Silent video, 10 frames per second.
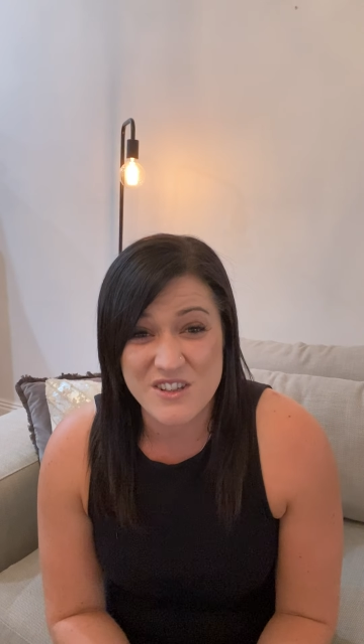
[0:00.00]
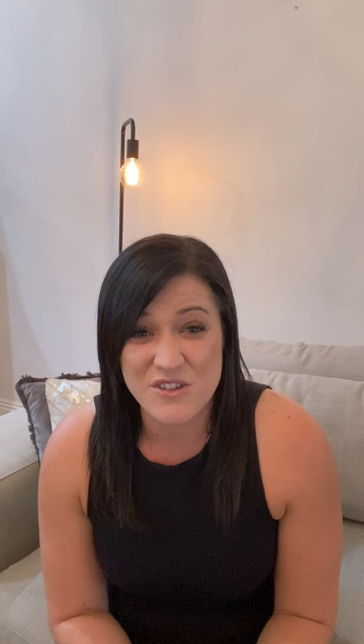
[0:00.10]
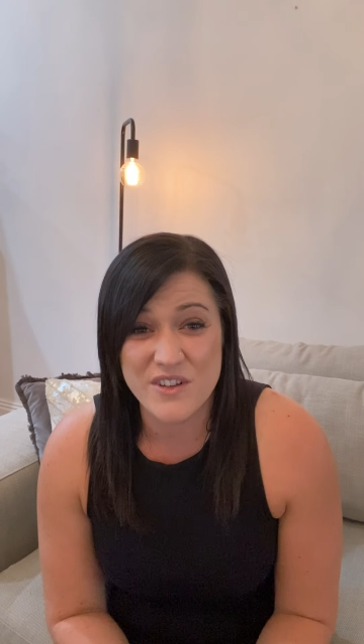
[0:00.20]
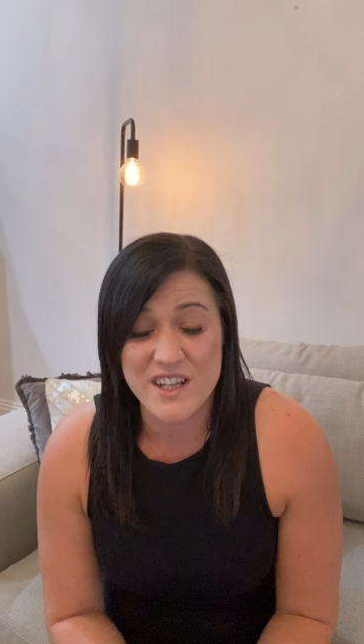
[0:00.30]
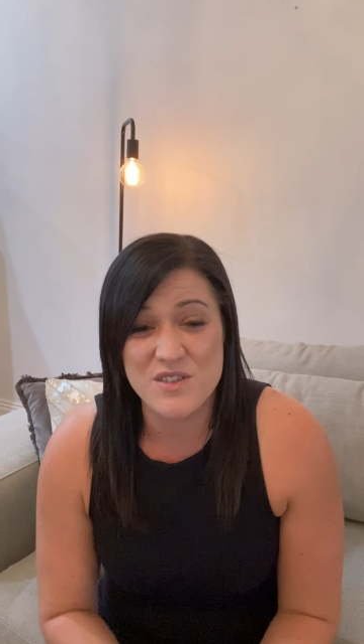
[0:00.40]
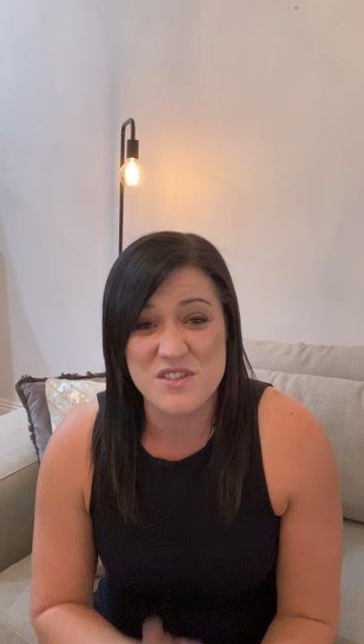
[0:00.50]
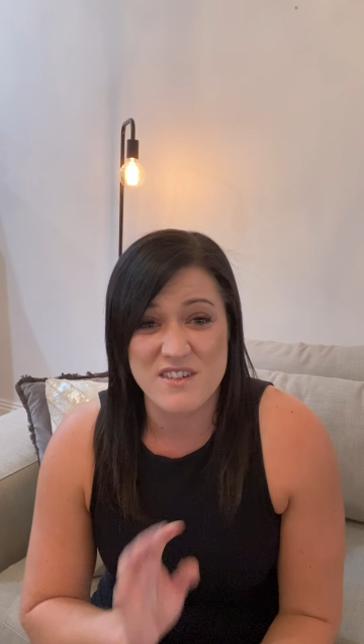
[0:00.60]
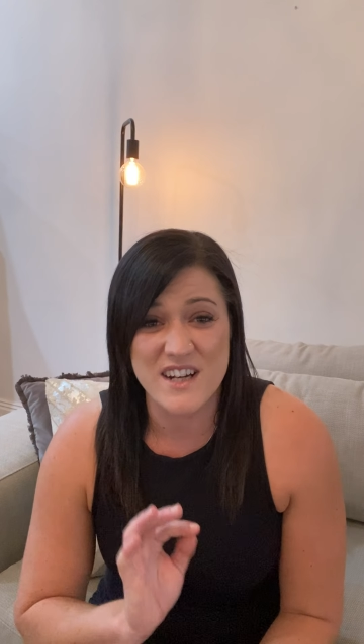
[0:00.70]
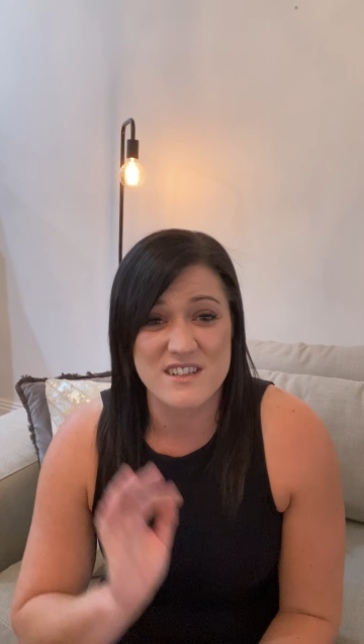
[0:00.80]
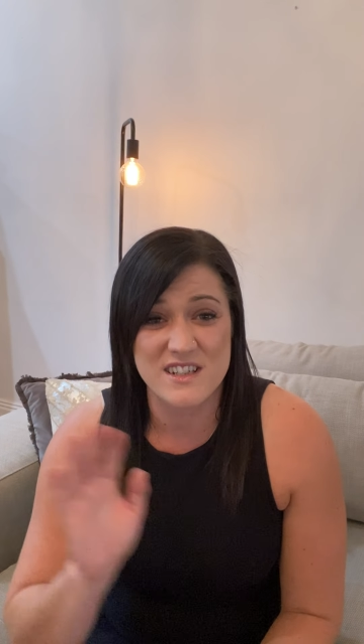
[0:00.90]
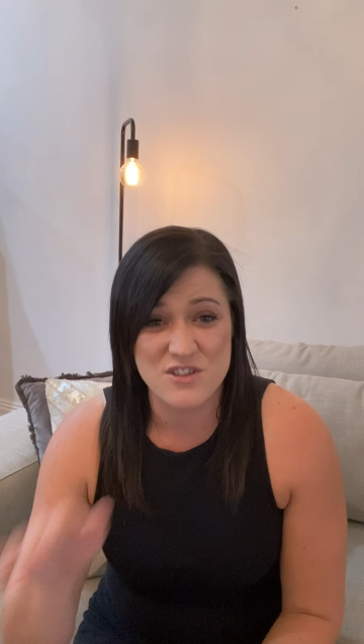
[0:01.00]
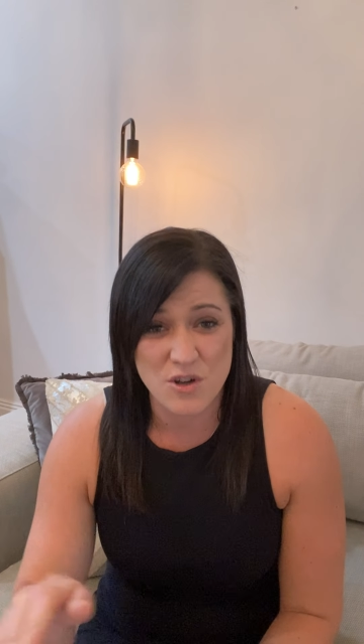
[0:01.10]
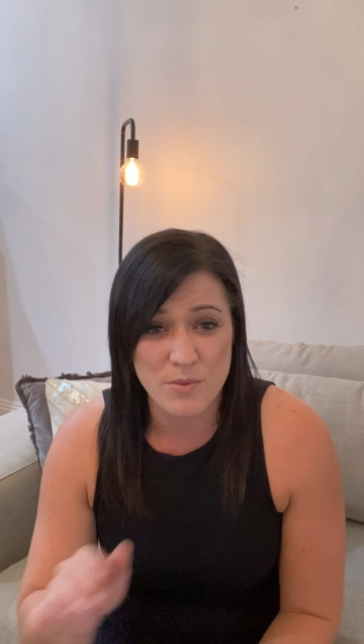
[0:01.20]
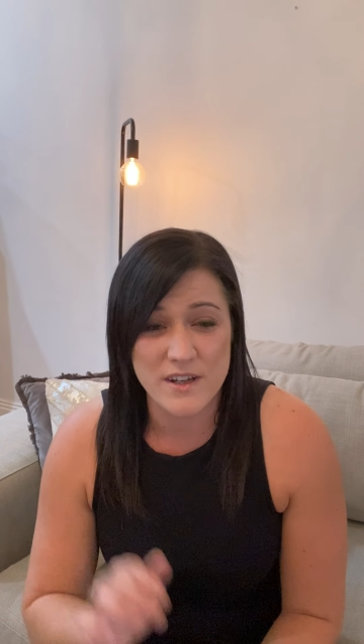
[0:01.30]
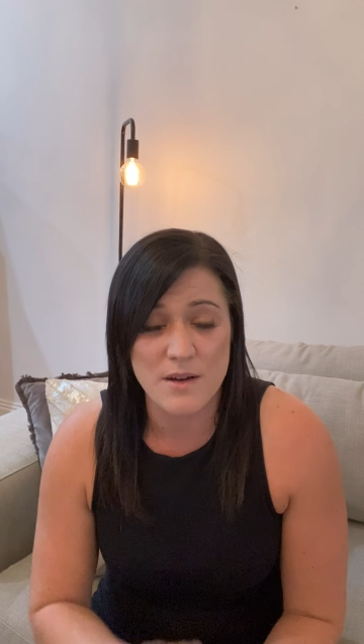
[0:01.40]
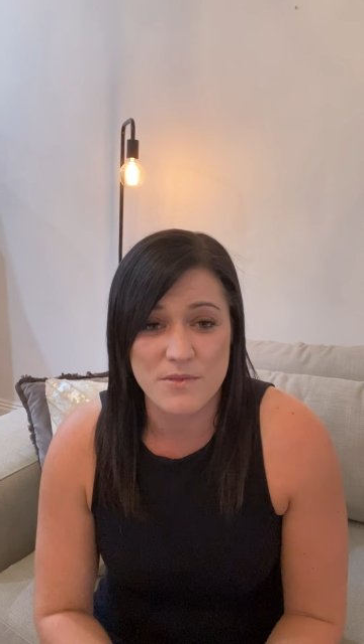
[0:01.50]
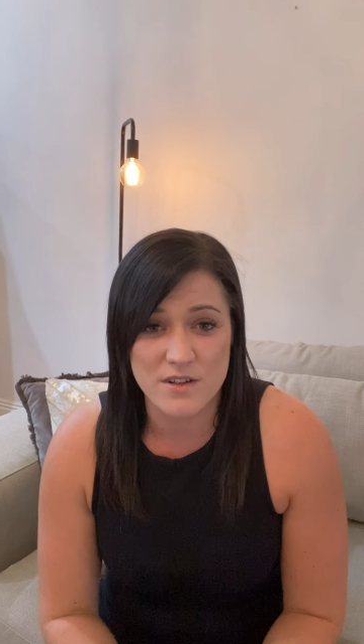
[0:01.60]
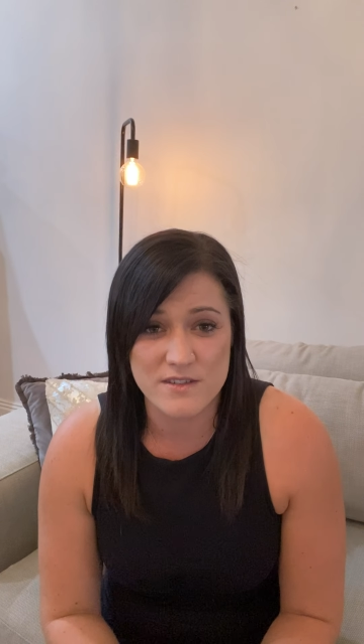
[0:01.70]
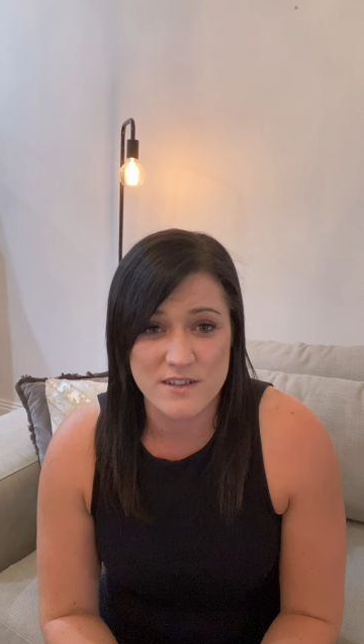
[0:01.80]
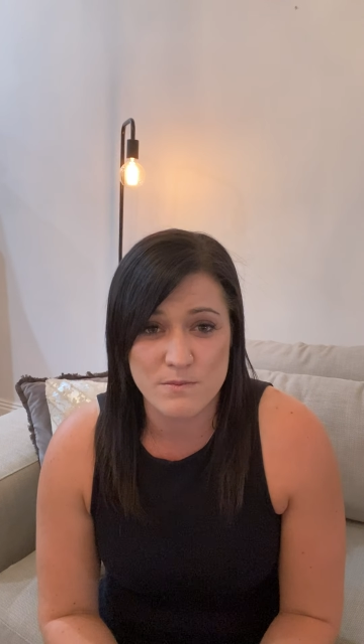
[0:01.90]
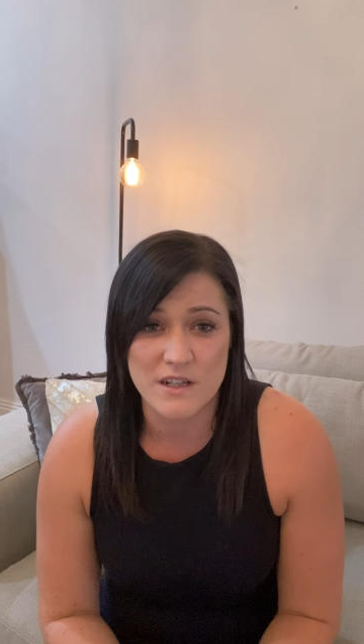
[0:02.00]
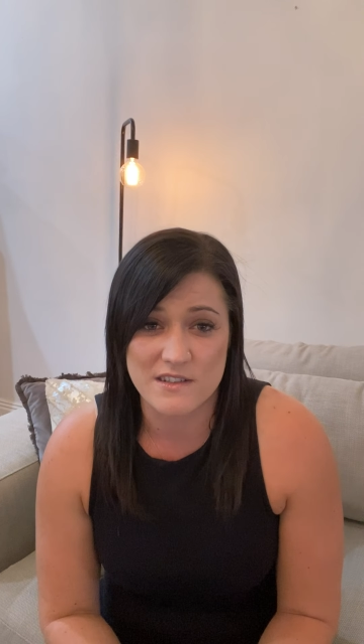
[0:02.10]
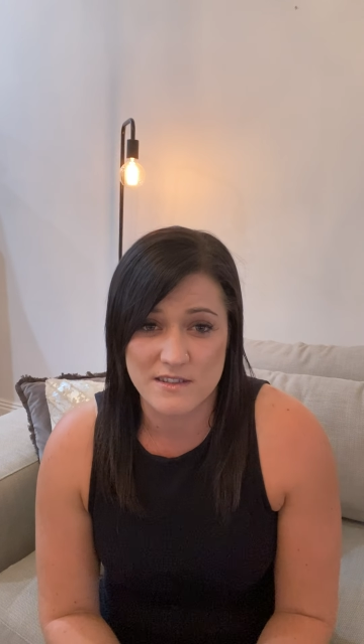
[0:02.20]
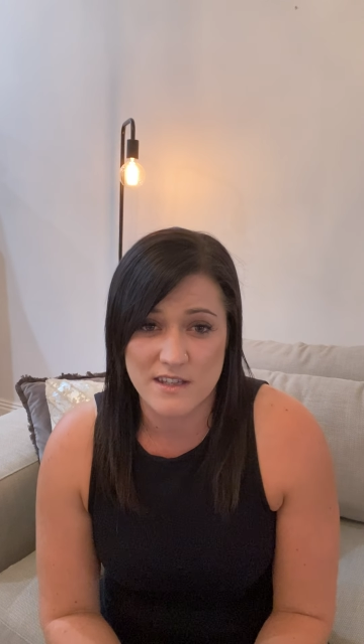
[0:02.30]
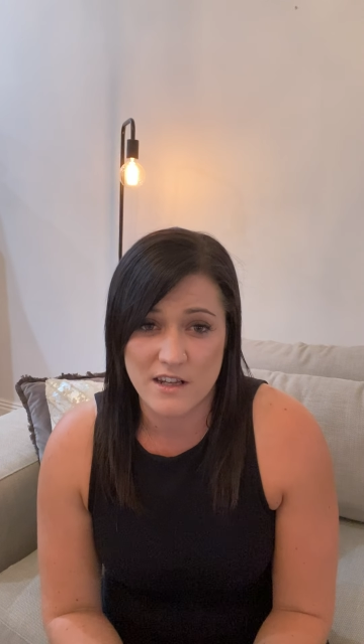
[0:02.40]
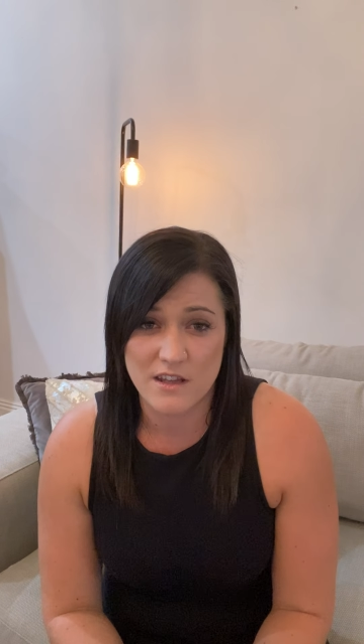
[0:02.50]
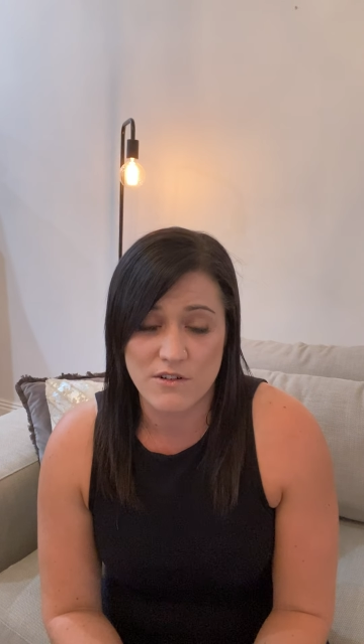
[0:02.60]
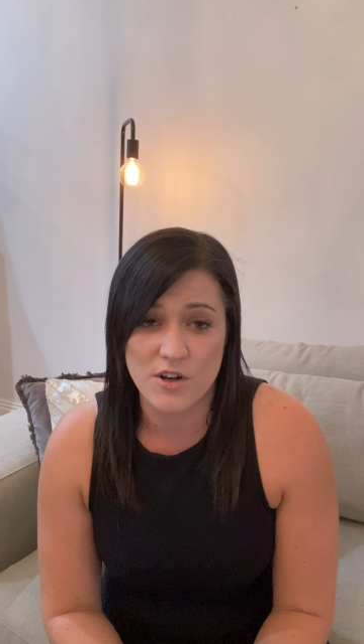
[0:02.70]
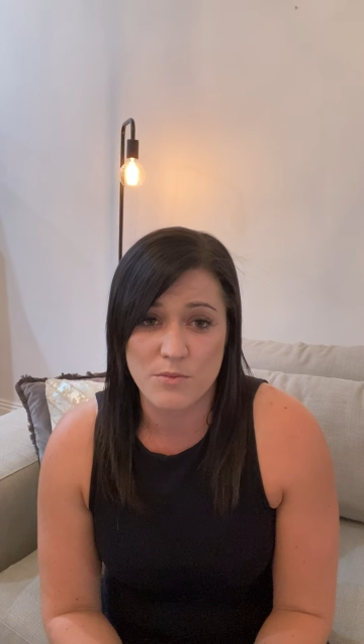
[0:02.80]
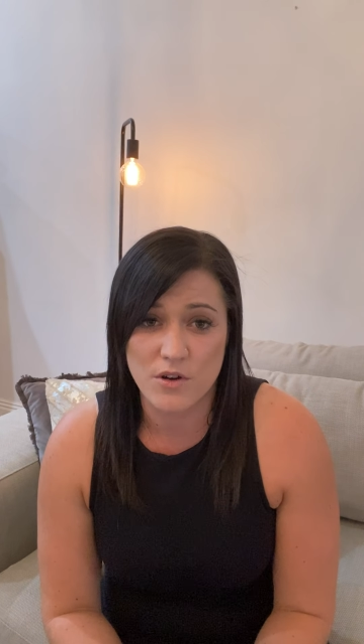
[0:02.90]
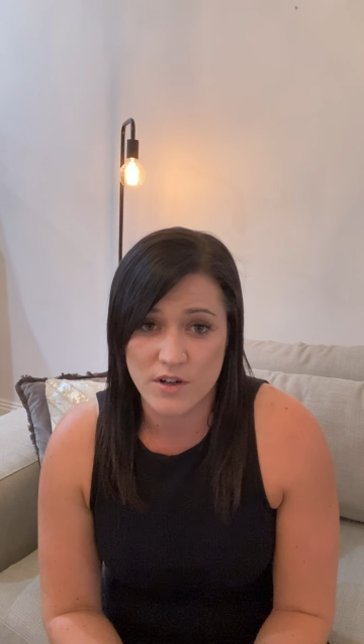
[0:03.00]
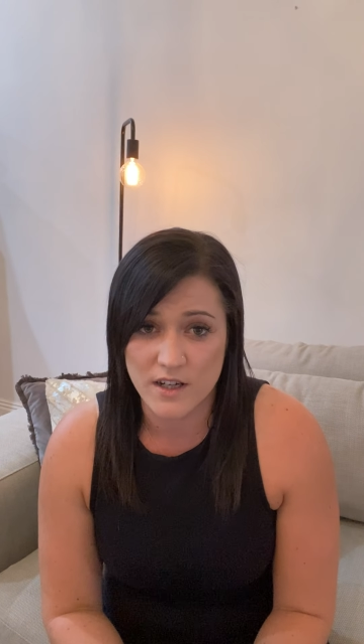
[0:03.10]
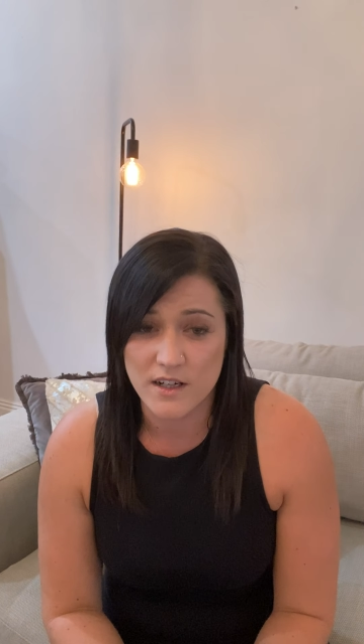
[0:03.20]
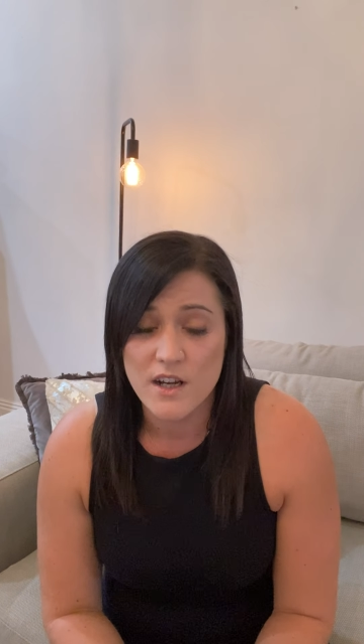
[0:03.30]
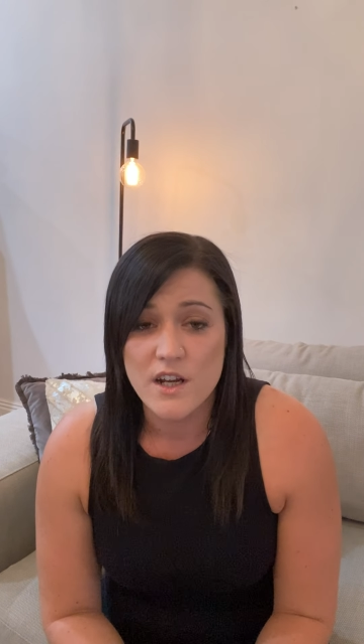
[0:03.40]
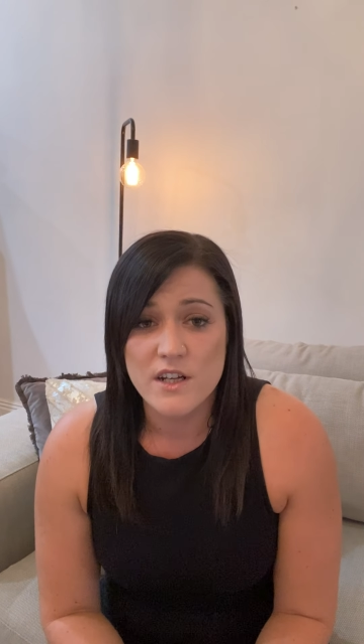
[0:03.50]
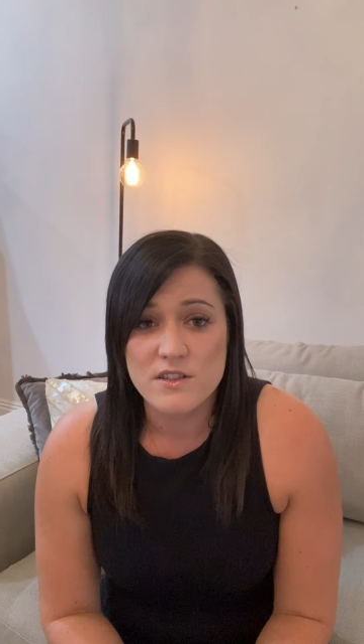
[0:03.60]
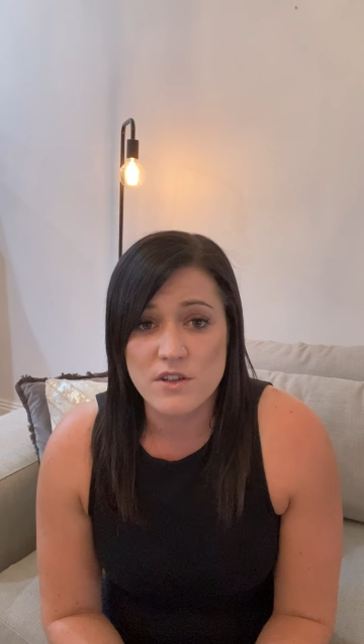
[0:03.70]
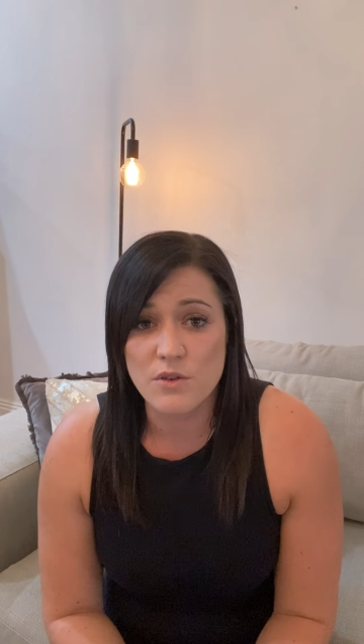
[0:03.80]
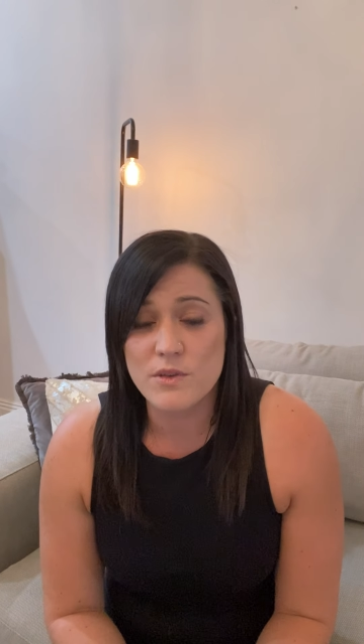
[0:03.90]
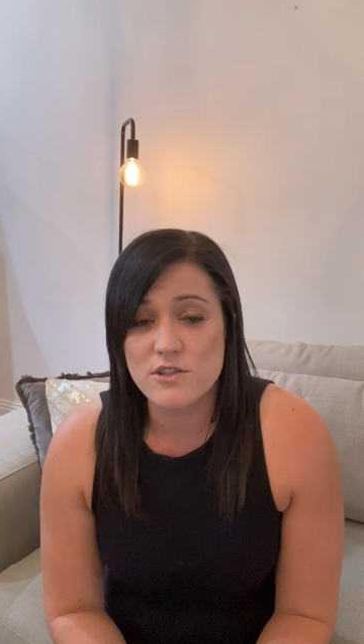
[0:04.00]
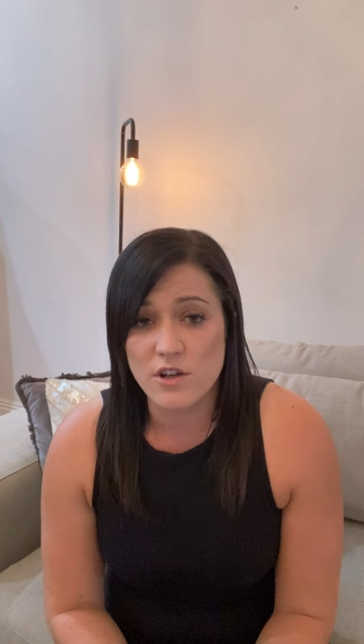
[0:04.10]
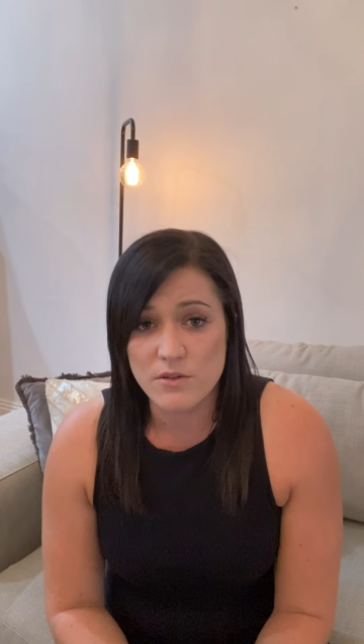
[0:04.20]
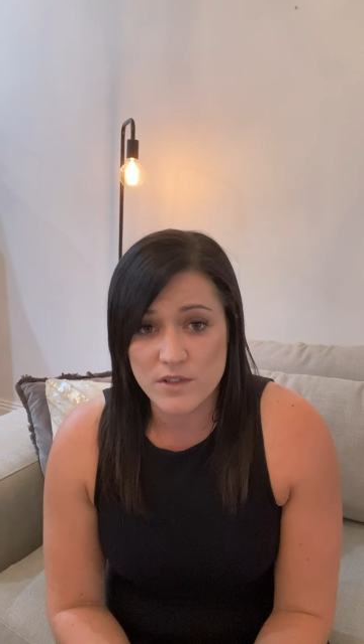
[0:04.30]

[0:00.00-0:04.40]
so your landlords are actually topping up those expenses out of their own pocket. So we don't